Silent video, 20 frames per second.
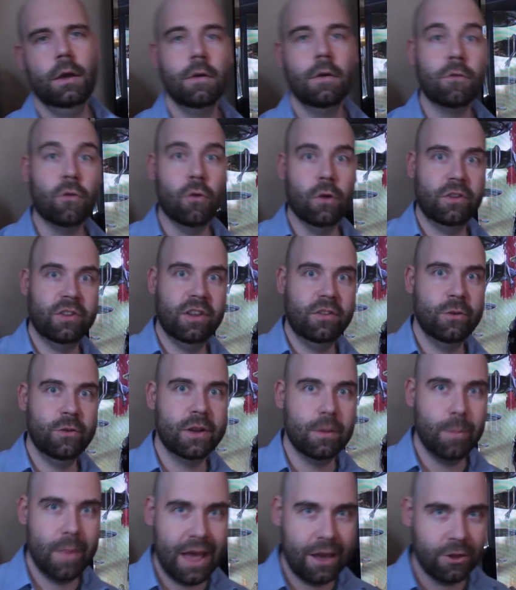Of course, as you
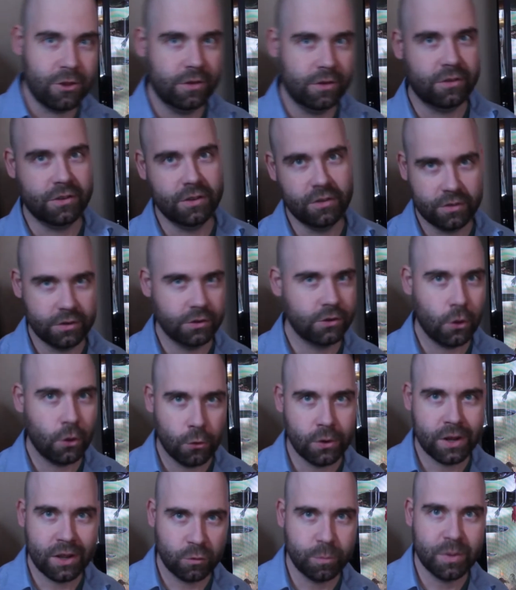can imagine, since the
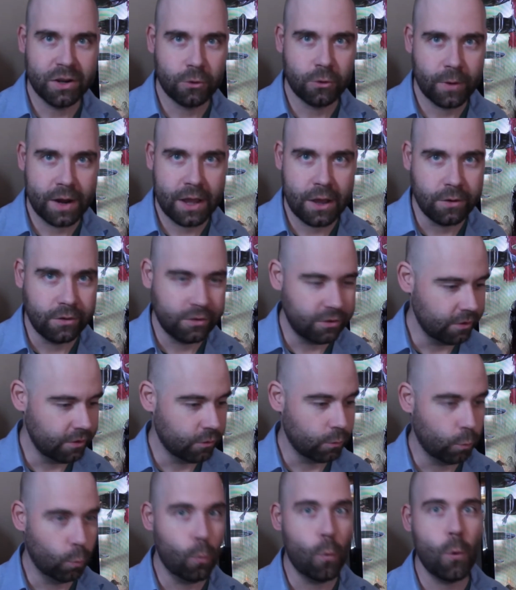toad has been around
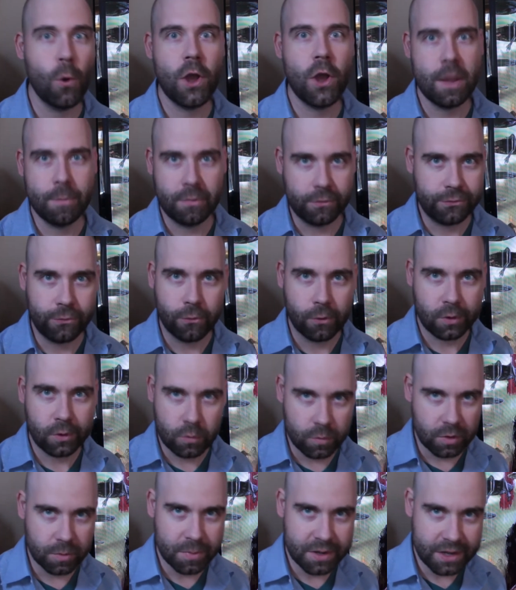since way before
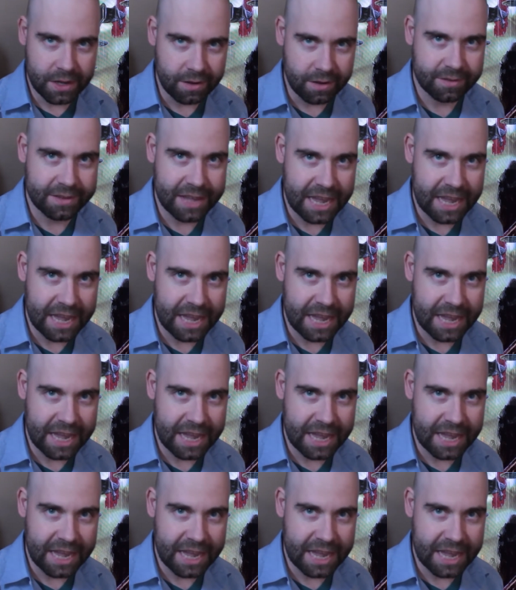human beings